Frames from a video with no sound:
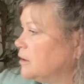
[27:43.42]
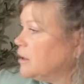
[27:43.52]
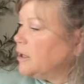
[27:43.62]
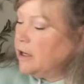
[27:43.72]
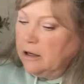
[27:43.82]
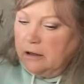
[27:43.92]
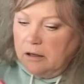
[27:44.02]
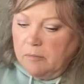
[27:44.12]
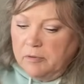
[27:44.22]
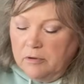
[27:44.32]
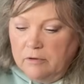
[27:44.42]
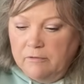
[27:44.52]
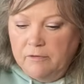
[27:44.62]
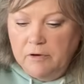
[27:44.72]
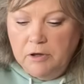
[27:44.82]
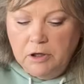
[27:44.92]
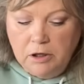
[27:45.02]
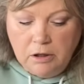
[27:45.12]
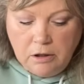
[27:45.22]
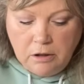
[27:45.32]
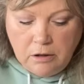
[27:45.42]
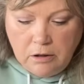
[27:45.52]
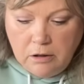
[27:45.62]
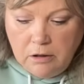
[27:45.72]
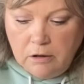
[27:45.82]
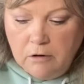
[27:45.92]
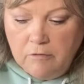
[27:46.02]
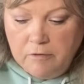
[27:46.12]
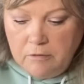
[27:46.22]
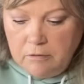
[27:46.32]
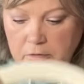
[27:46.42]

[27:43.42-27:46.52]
I had a couple of oval